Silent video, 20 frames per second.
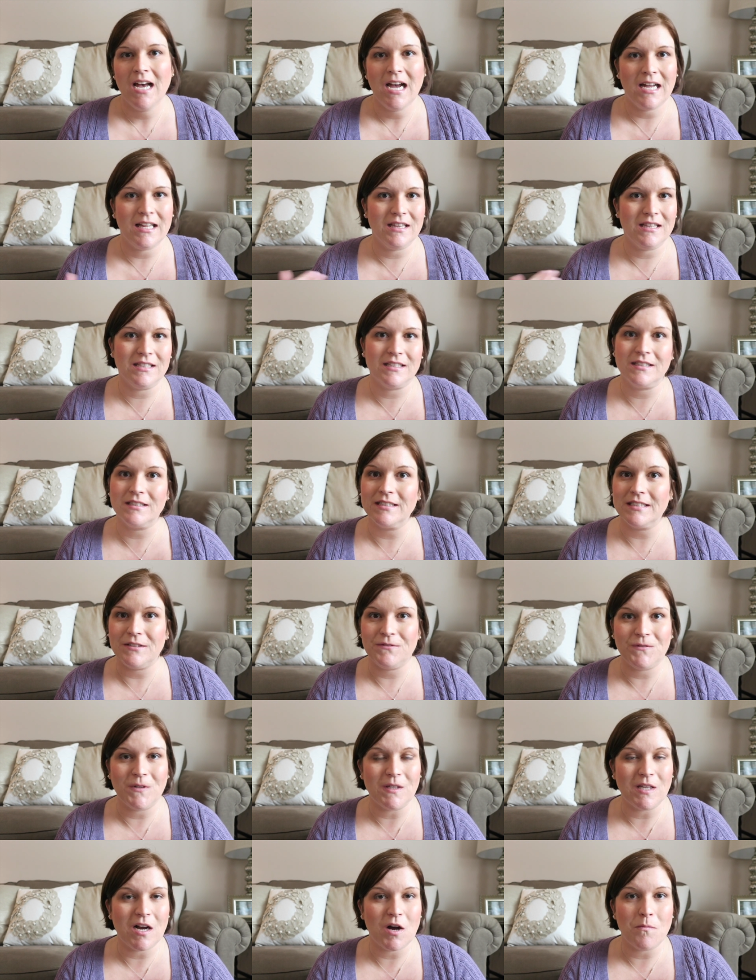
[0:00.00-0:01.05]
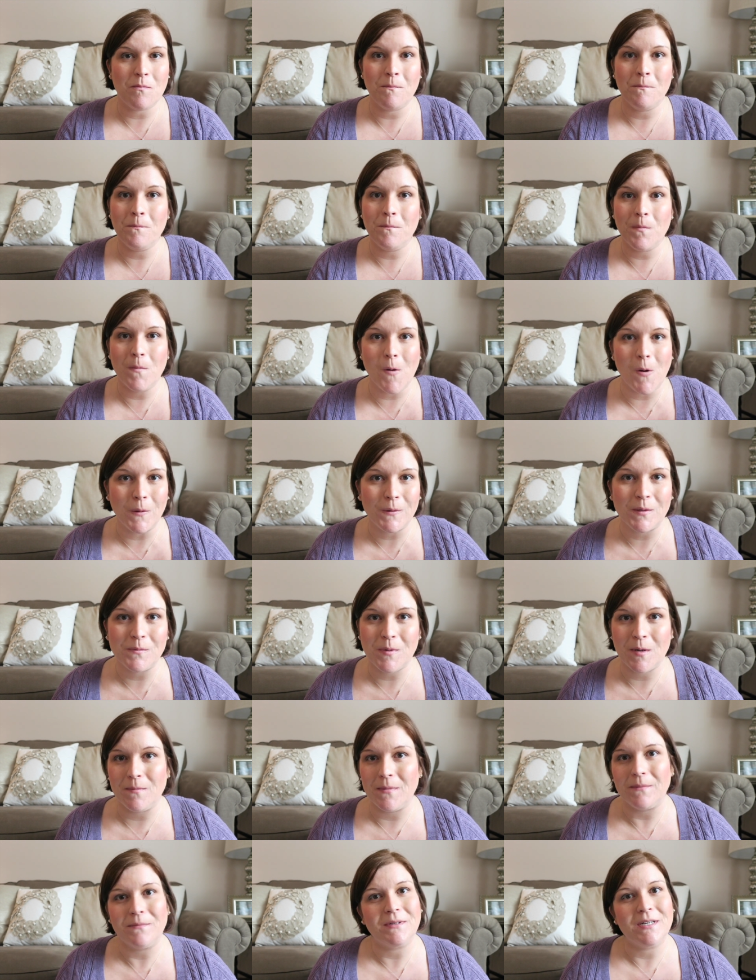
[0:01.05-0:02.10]
I literally fill out
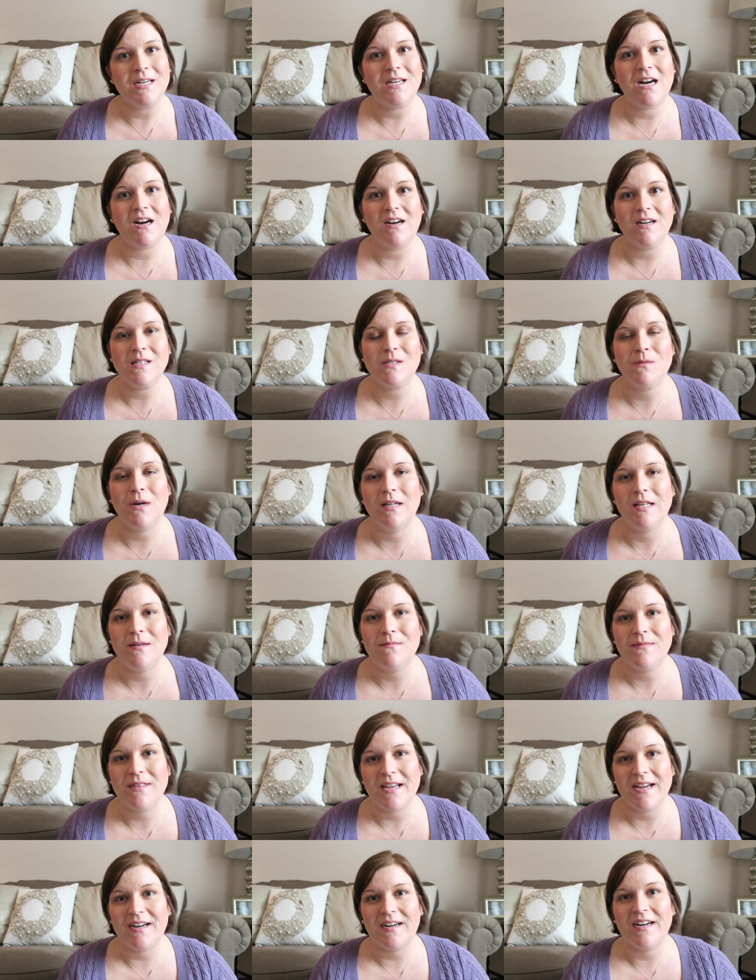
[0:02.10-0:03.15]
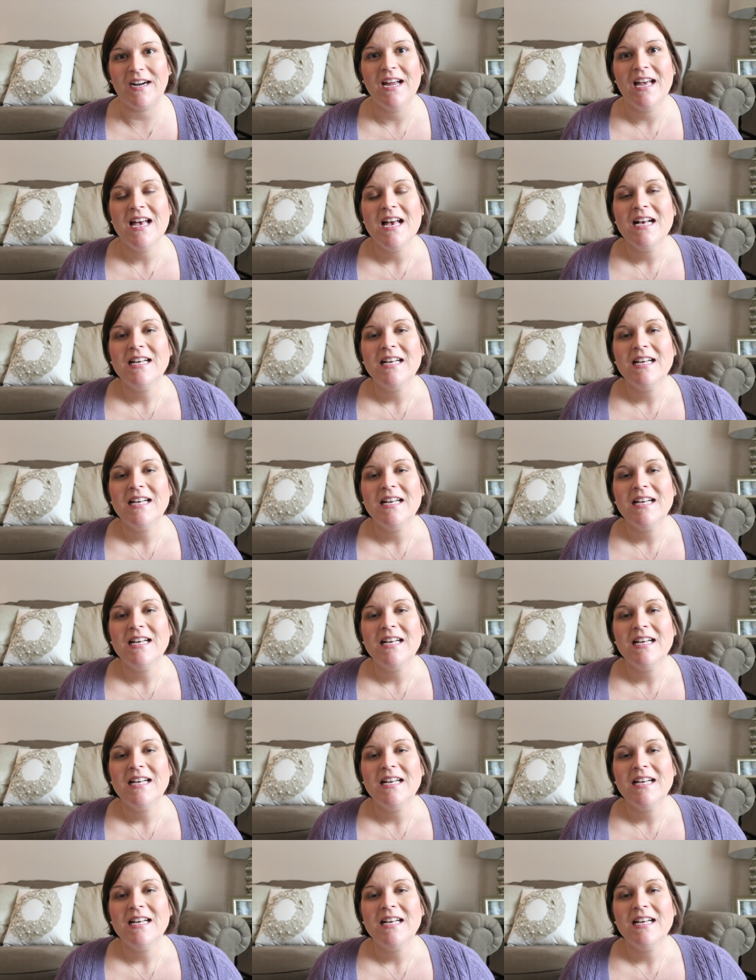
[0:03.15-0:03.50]
multiple memory cards while I'm there.